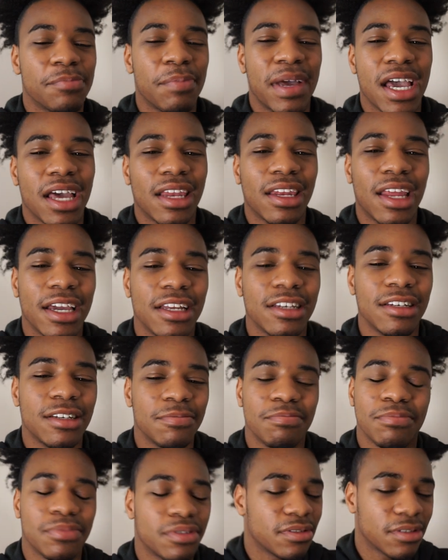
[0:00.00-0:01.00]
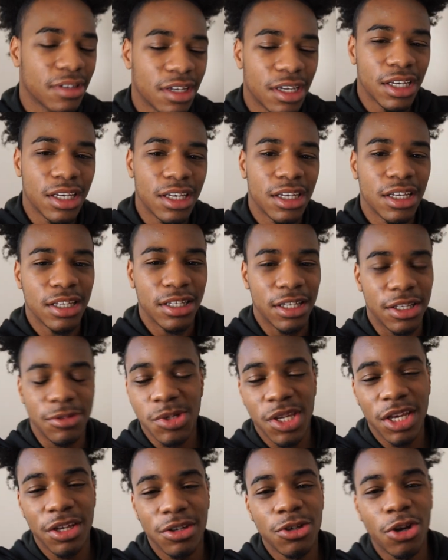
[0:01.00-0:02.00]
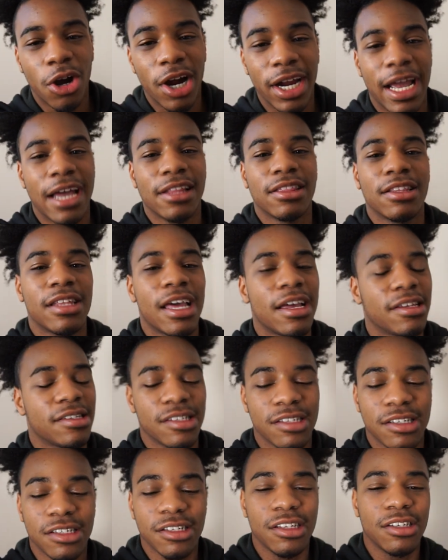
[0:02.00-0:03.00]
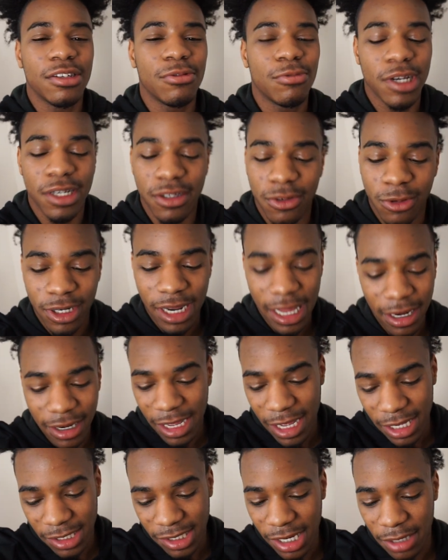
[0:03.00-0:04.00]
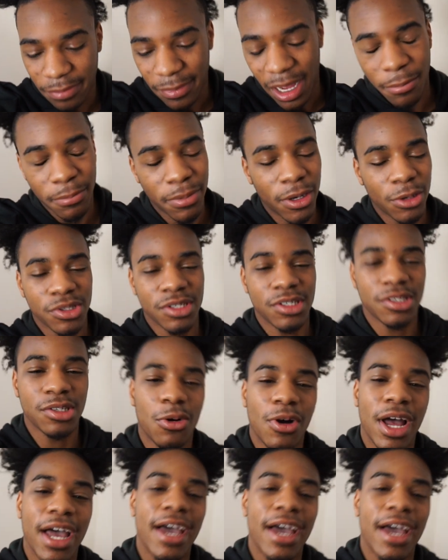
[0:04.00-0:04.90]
It's bad lighting. It was getting dark after that scene anyway, or that last clip I posted. So,